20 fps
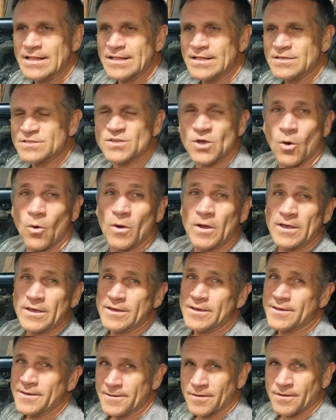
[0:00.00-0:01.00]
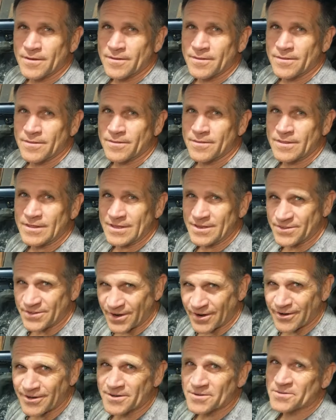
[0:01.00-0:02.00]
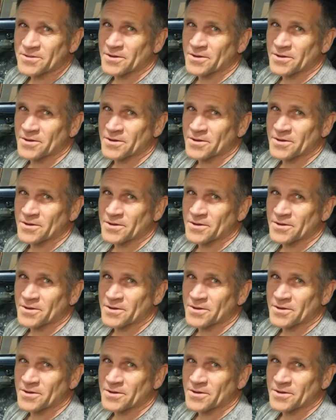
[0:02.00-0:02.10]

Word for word: So the interior is